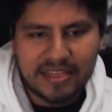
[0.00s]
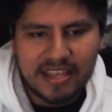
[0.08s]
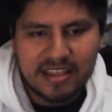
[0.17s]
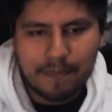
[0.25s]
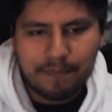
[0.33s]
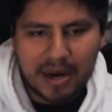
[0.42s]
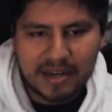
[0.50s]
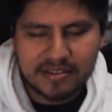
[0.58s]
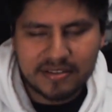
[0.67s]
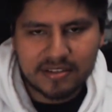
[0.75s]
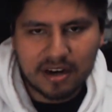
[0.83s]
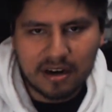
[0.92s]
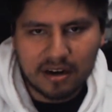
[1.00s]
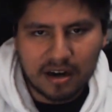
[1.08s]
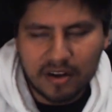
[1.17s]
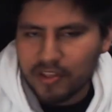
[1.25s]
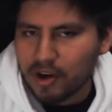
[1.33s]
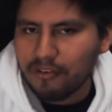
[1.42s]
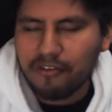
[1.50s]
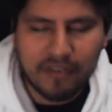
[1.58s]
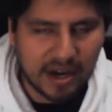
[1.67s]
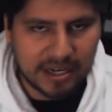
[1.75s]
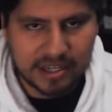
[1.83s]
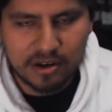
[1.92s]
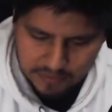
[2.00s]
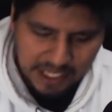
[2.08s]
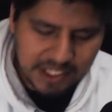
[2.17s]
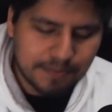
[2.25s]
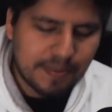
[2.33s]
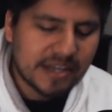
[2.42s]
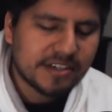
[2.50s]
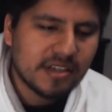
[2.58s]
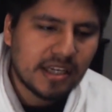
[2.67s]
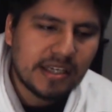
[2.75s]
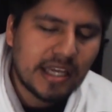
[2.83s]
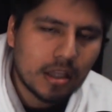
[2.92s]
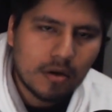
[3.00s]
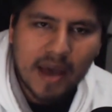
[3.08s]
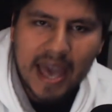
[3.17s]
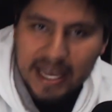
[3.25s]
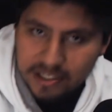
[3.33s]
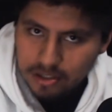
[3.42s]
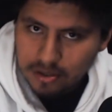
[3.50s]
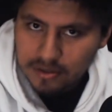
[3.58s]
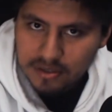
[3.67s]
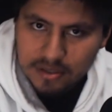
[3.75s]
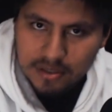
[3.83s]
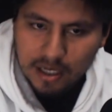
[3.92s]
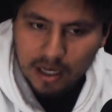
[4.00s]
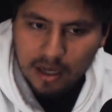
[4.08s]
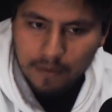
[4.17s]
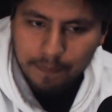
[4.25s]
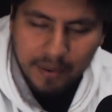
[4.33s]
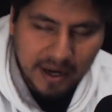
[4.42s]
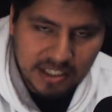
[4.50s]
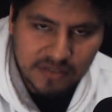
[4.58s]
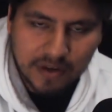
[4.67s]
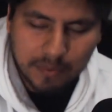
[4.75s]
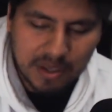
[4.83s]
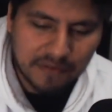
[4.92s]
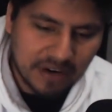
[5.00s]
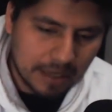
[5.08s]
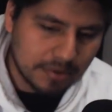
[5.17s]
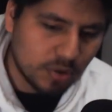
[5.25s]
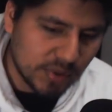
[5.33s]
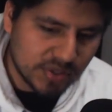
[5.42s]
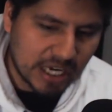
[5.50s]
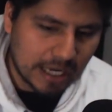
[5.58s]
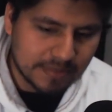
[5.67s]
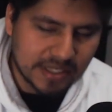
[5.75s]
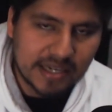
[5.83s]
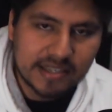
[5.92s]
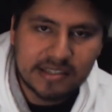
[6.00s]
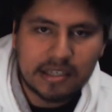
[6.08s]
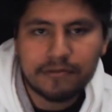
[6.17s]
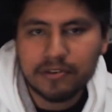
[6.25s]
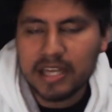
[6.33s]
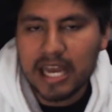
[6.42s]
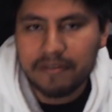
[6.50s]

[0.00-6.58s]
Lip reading: I think the bosses they're fun, especially Nilo Angelo's boss fight. When you fight him 3 times, it is different